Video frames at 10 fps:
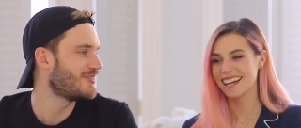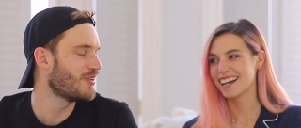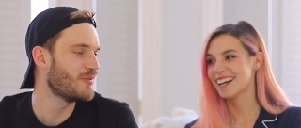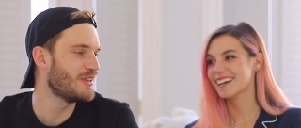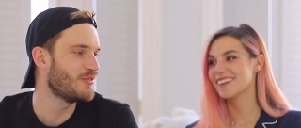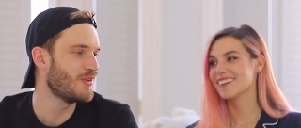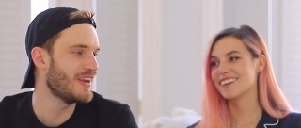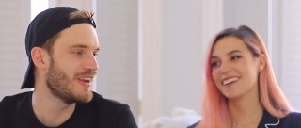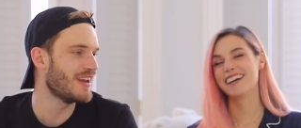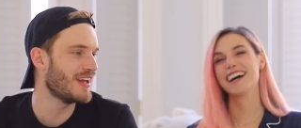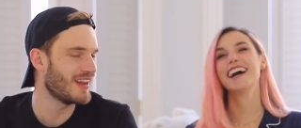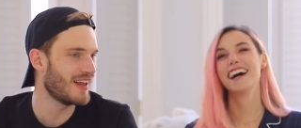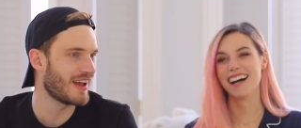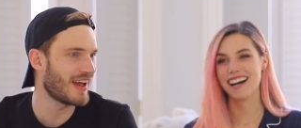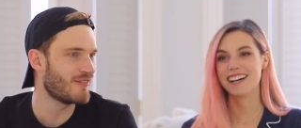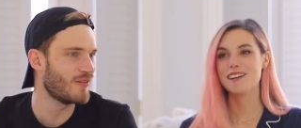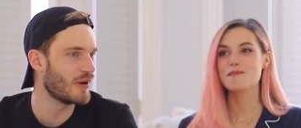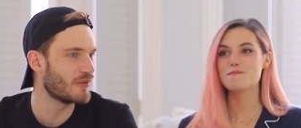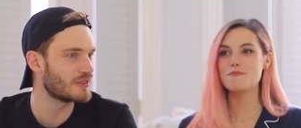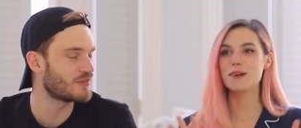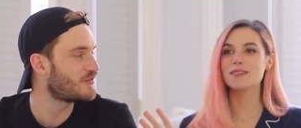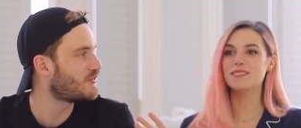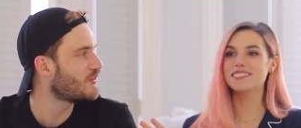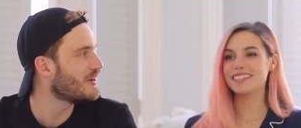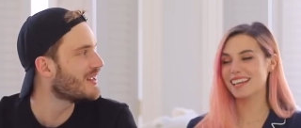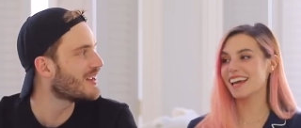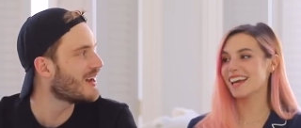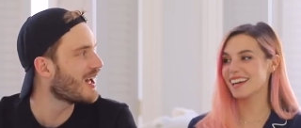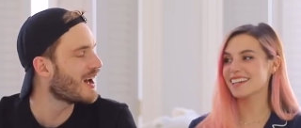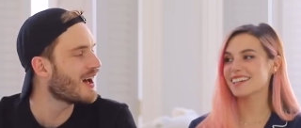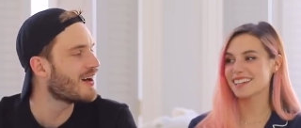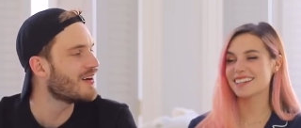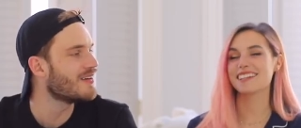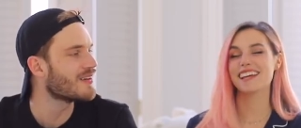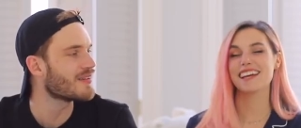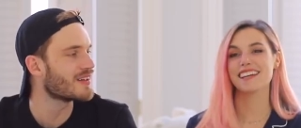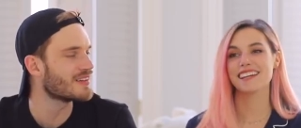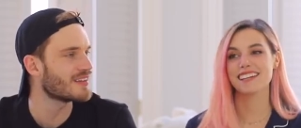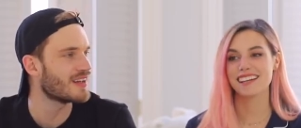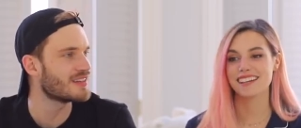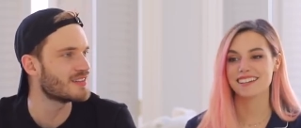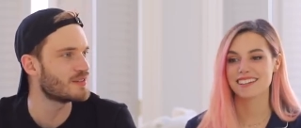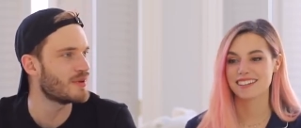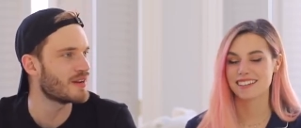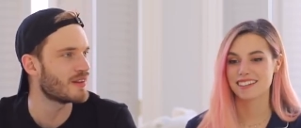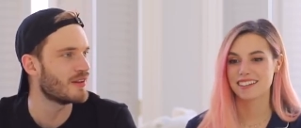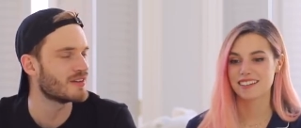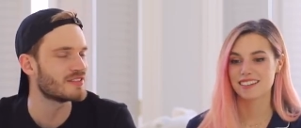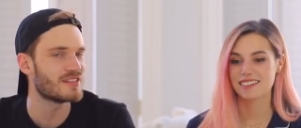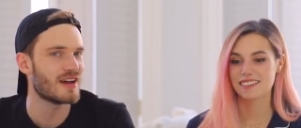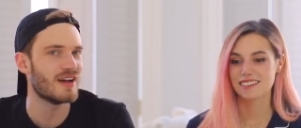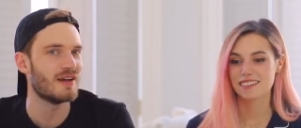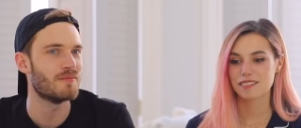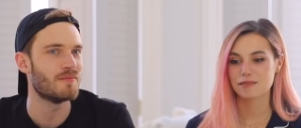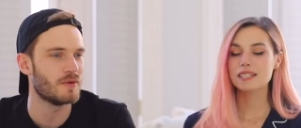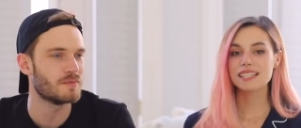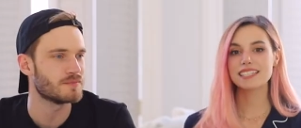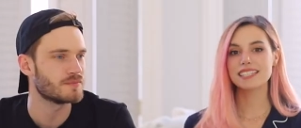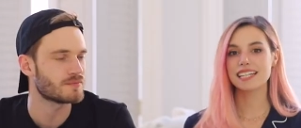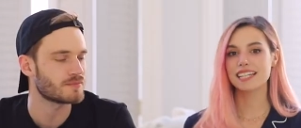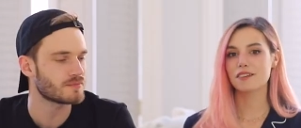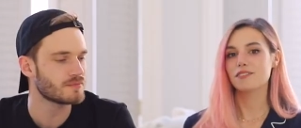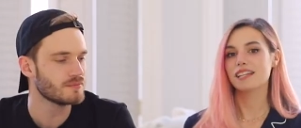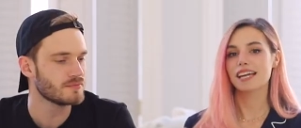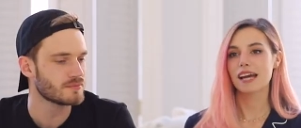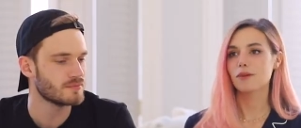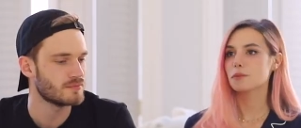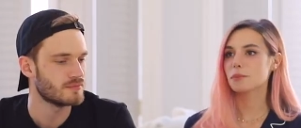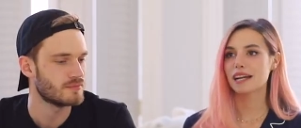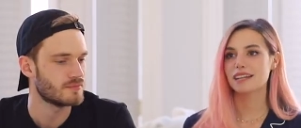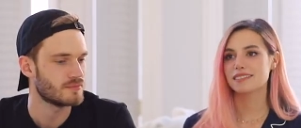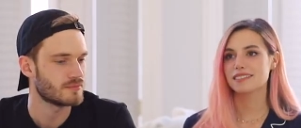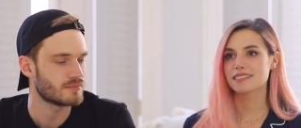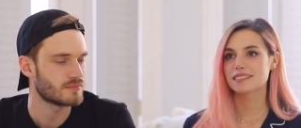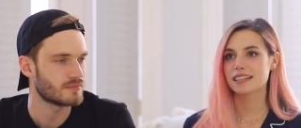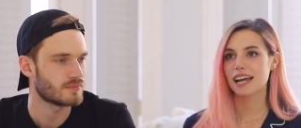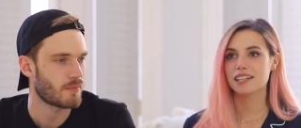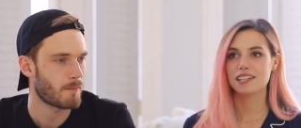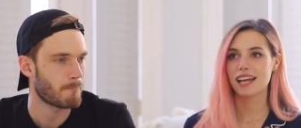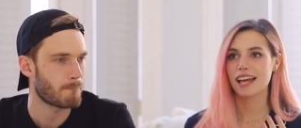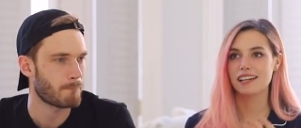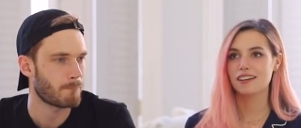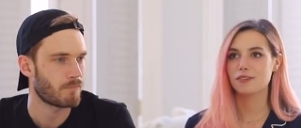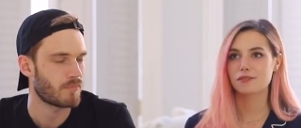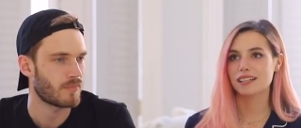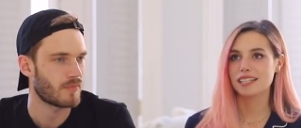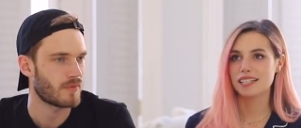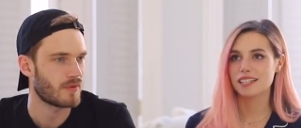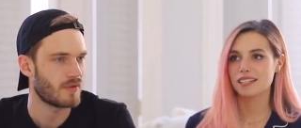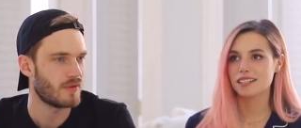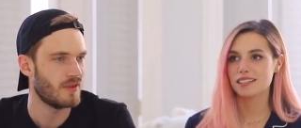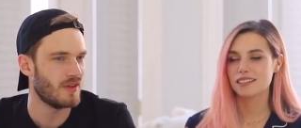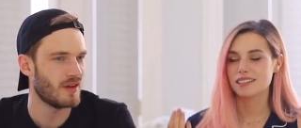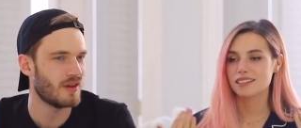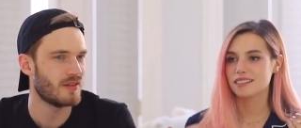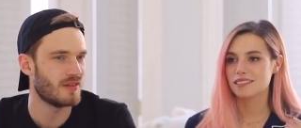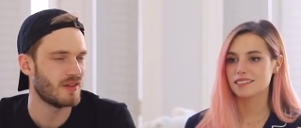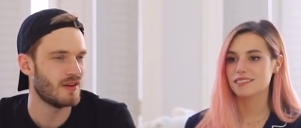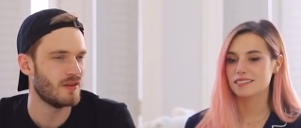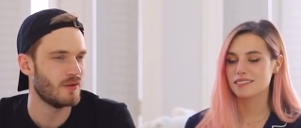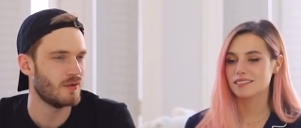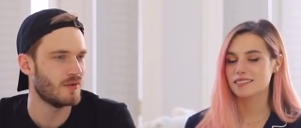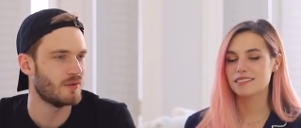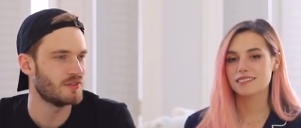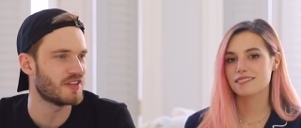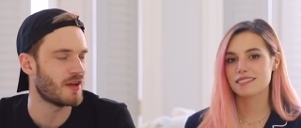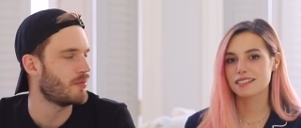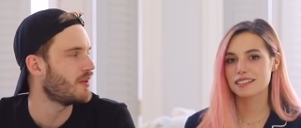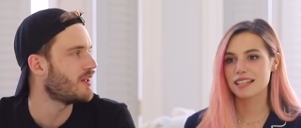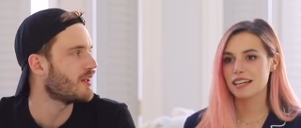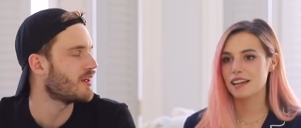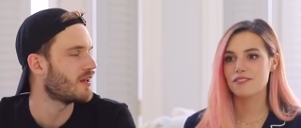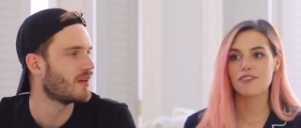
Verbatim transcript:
Speaker 1: because when we tweeted it, like everyone was freaking yeah. out. Yeah. Because yeah, I guess it's been a long time. But... Well,
Speaker 2: that's the thing. I feel like our parents kind of had it already.
Speaker 1: Yeah, they knew it was happening. That